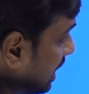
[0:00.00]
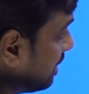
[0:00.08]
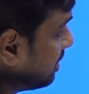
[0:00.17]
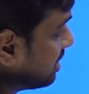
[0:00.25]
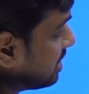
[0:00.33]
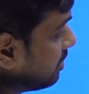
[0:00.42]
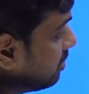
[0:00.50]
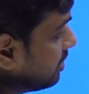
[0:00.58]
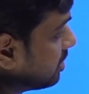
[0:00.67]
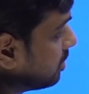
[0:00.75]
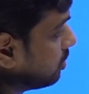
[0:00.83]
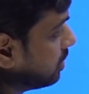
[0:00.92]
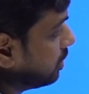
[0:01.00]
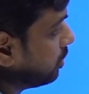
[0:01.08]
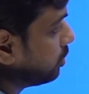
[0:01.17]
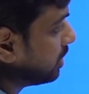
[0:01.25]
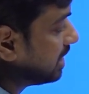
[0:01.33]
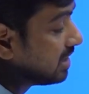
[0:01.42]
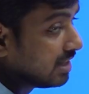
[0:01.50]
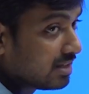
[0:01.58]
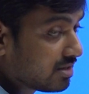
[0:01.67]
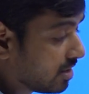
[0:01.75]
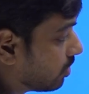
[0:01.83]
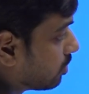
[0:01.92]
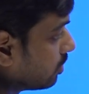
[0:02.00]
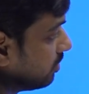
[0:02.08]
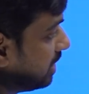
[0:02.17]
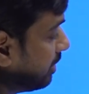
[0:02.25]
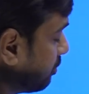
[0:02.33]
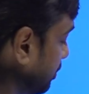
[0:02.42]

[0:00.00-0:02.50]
a minus a will be 0, 0 into anything is 0. So we're left